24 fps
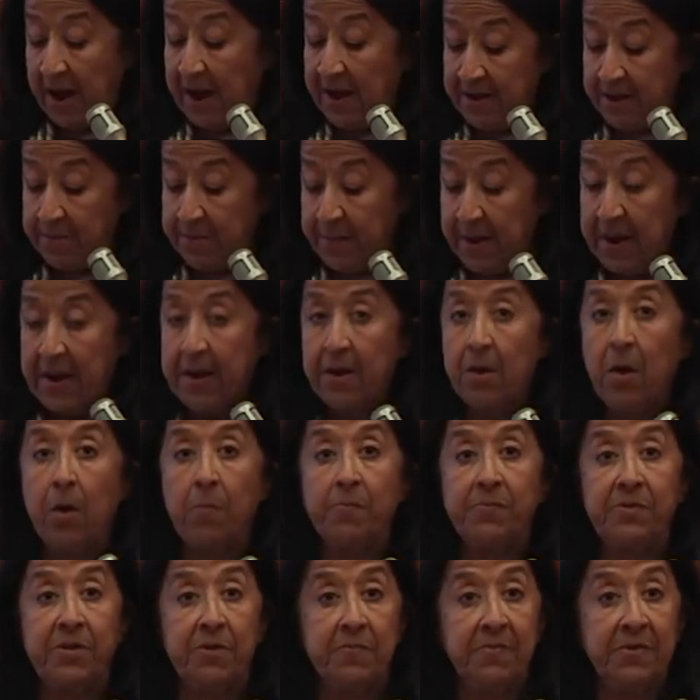I remain
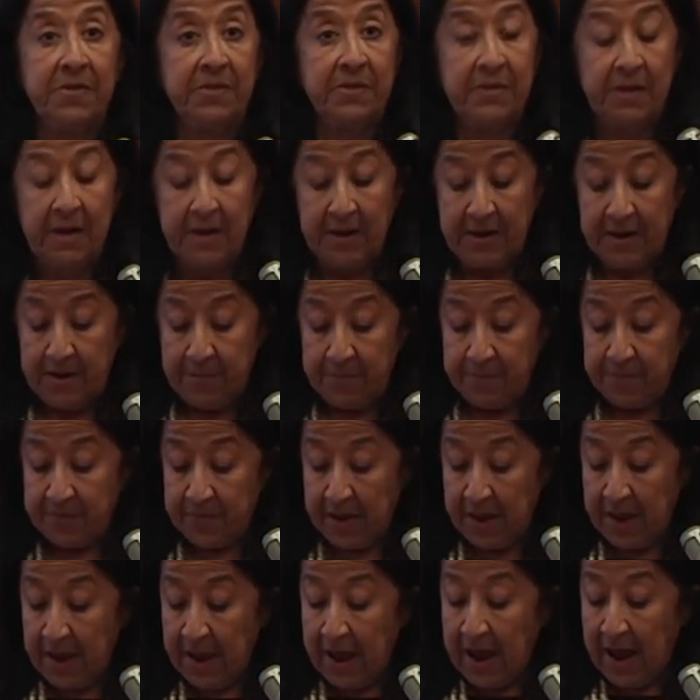optimistic.
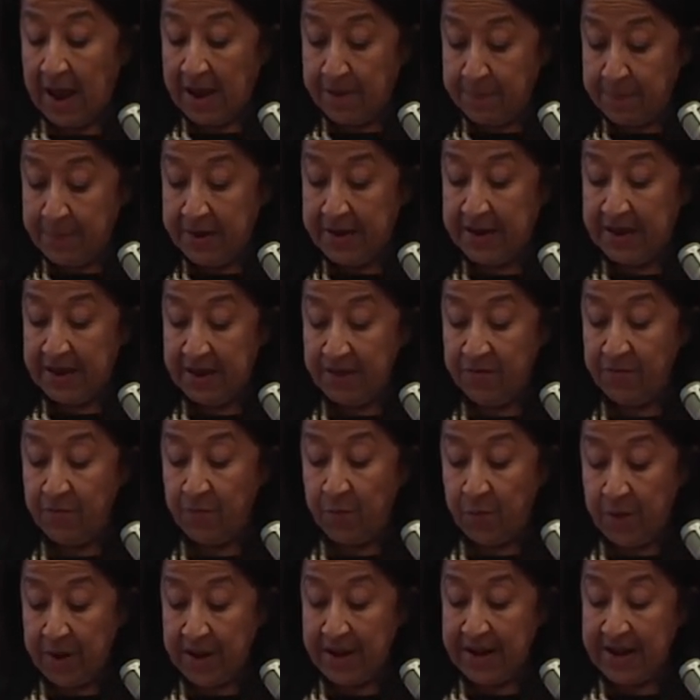I believe
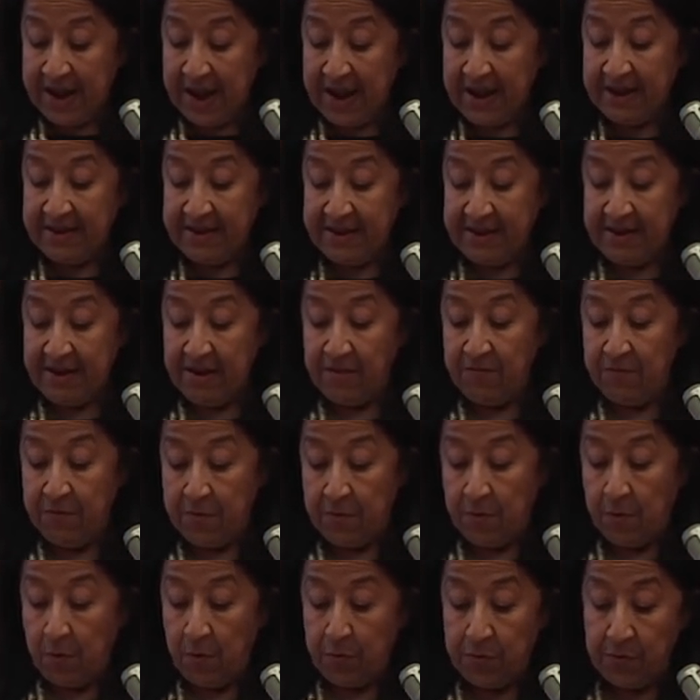we can
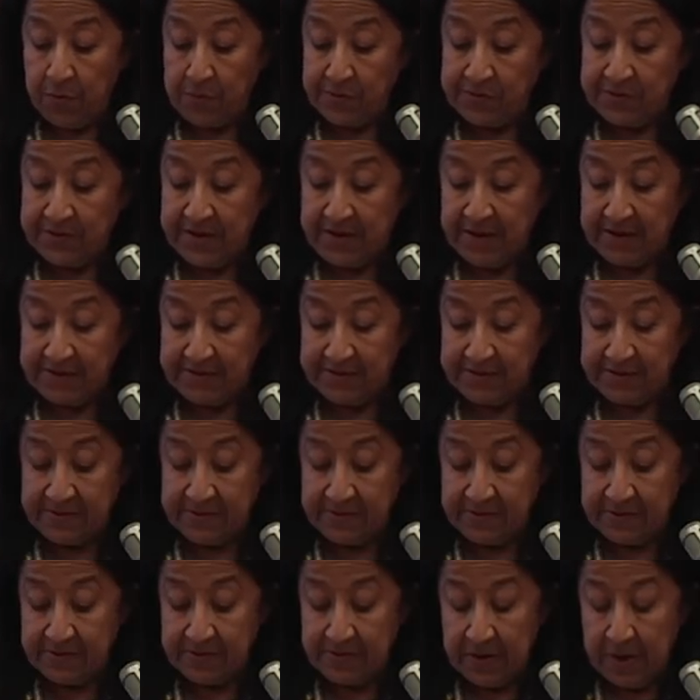deliver on those
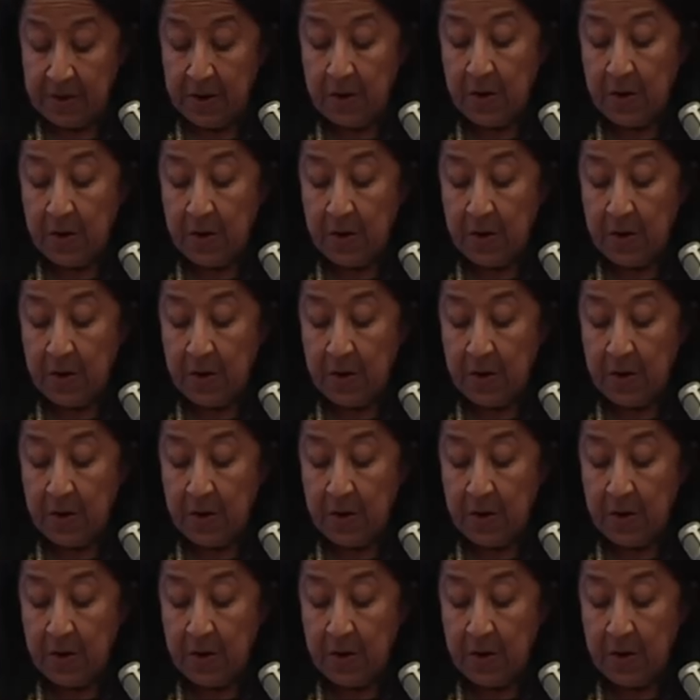lessons.